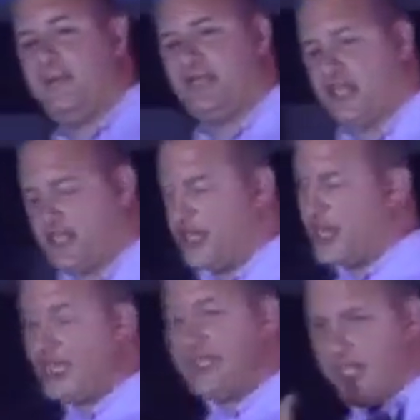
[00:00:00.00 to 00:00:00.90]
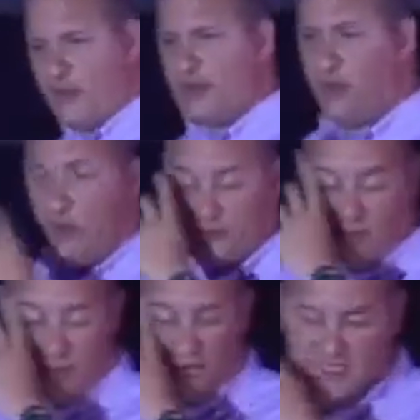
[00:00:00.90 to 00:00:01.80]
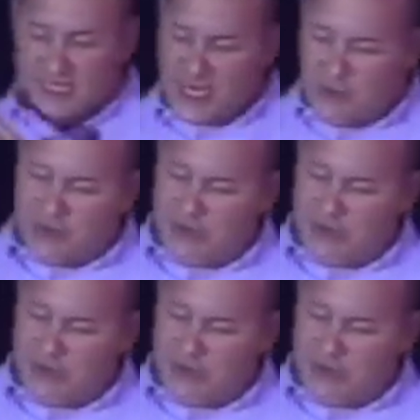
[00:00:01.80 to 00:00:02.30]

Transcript: position, and I did it with all of them, but I'll tell you